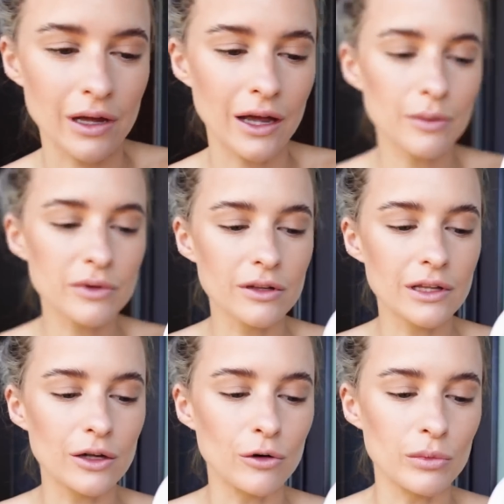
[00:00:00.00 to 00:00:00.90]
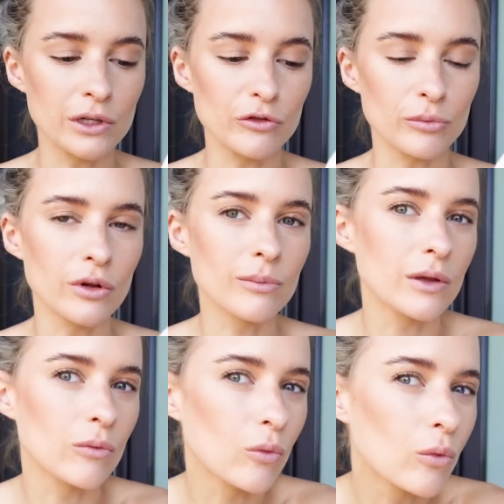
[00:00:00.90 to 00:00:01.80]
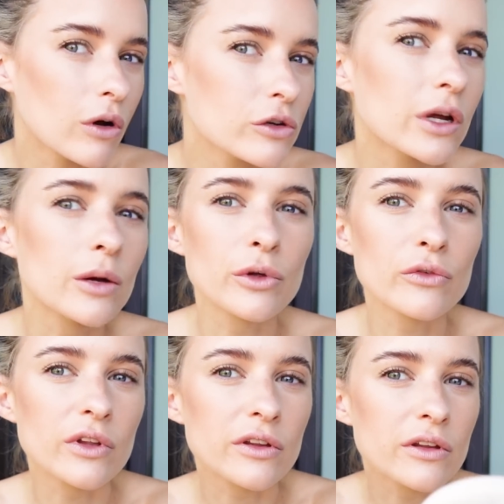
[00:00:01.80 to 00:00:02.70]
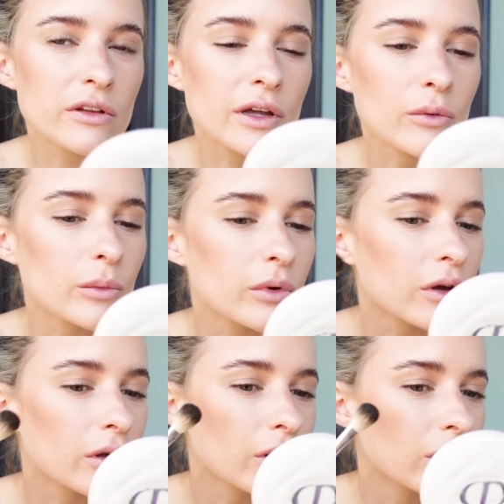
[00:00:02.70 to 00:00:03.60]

Absolutely unbelievable. I mean, watch how beautiful this is now when I put it on.